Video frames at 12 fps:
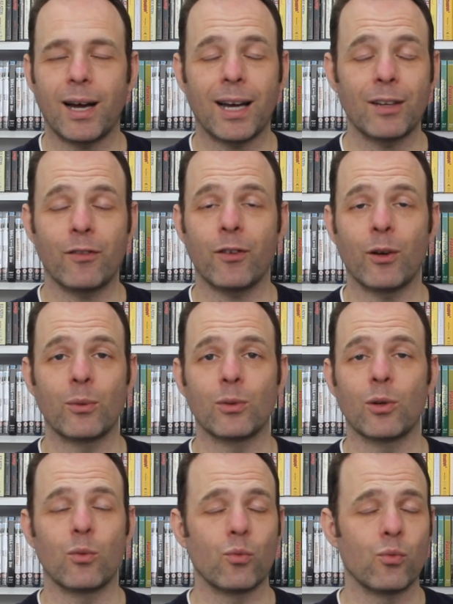I
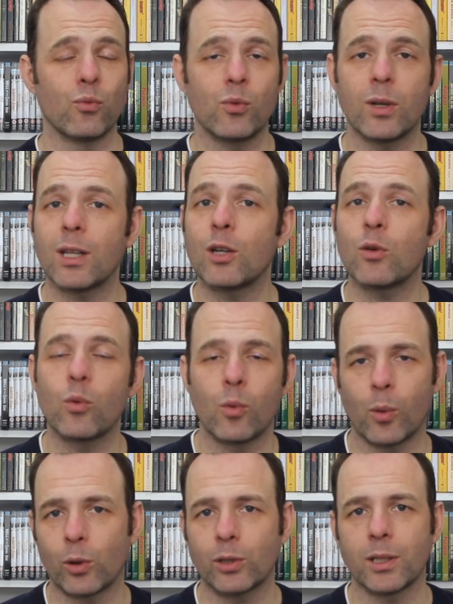found it really
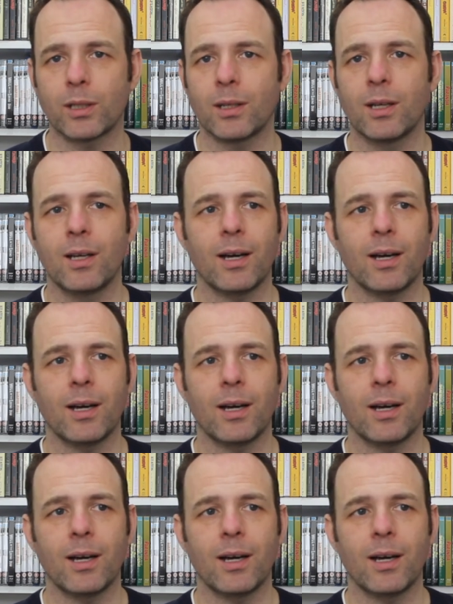rewarding.